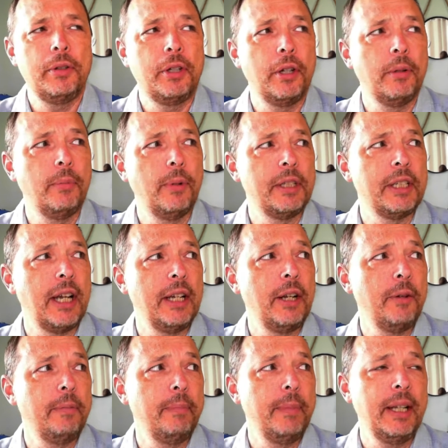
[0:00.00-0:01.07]
YouTube, which I
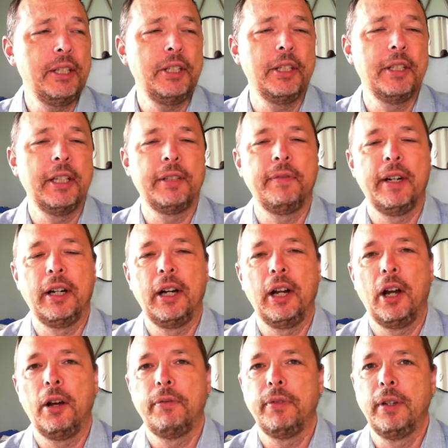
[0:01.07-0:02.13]
don't mention this
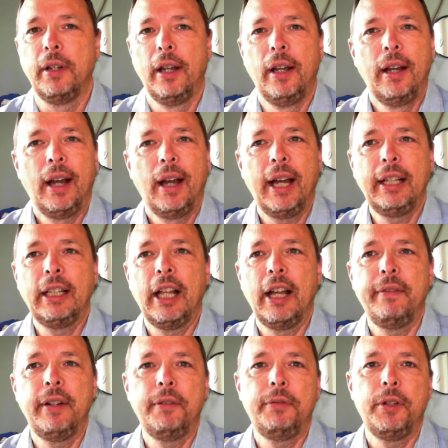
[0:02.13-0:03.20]
very often, I'd
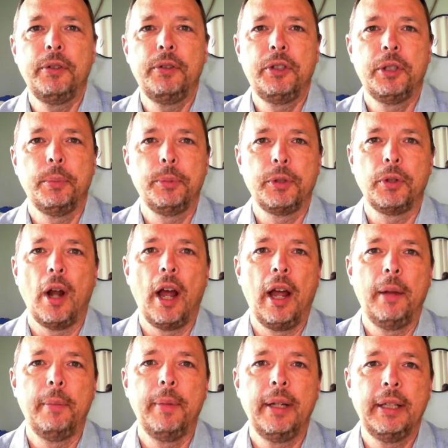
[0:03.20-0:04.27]
love it if you'd
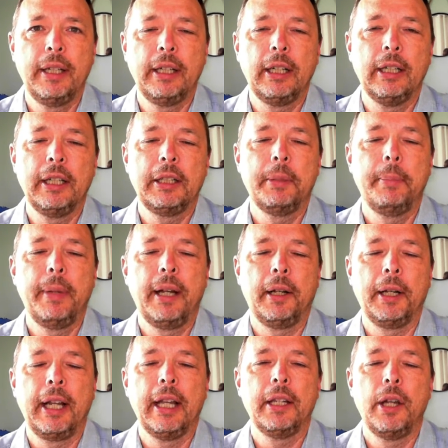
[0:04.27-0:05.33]
subscribe and then click the
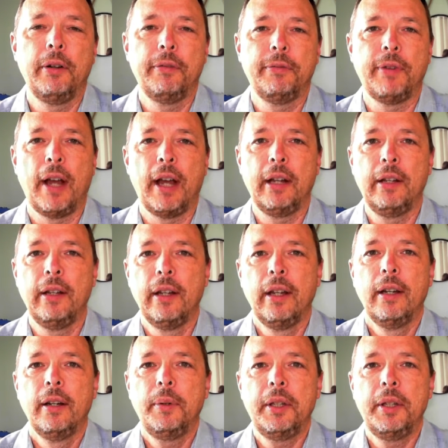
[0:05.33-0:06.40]
bell and get notified
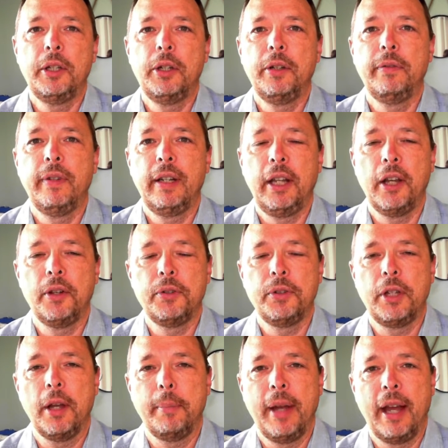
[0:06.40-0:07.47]
when the new
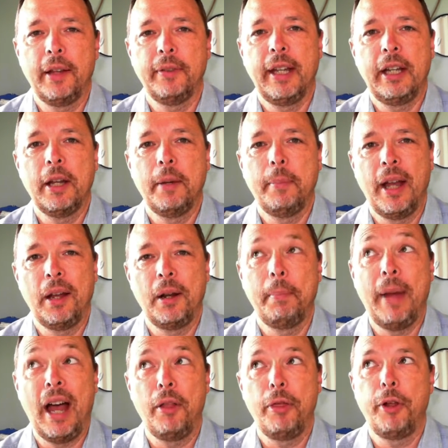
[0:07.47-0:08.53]
videos come out. They come out
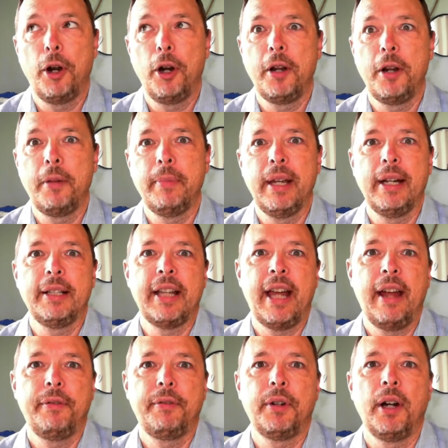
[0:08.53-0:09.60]
about 30 minutes
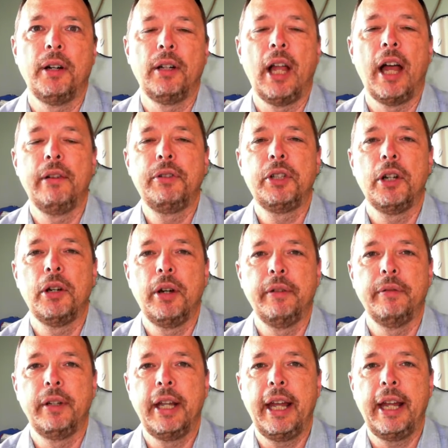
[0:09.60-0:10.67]
after our live show
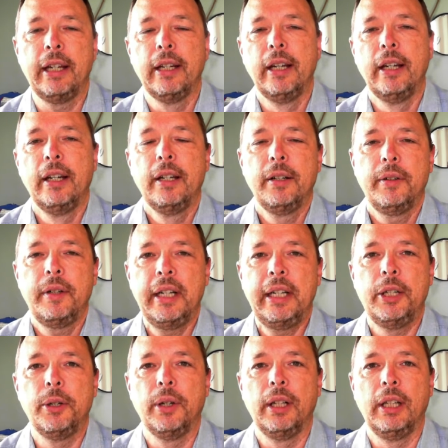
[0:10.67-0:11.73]
every day.
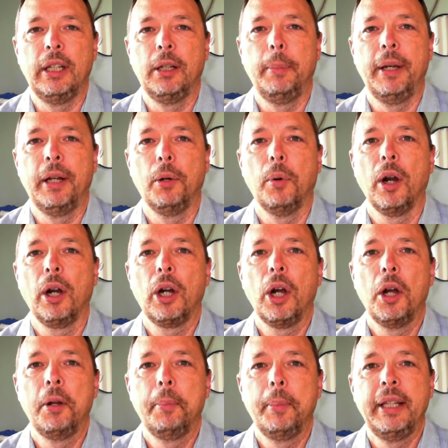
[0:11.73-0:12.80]
We do a little bit of work
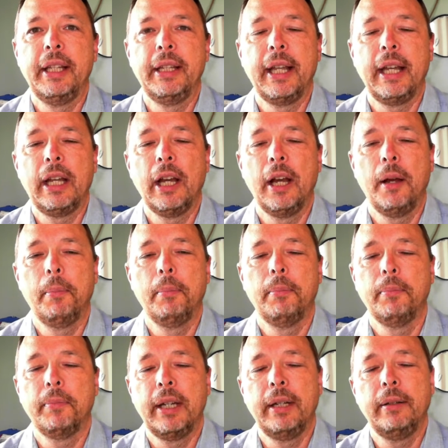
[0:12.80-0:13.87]
on them and then they
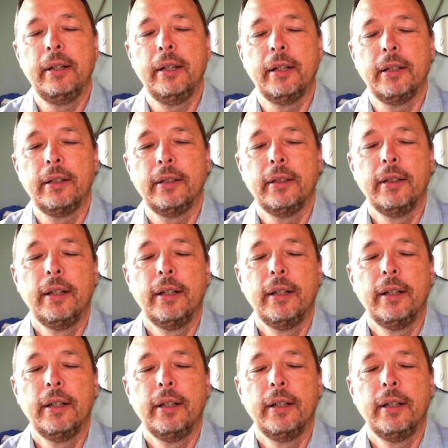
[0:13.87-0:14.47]
come, they uh,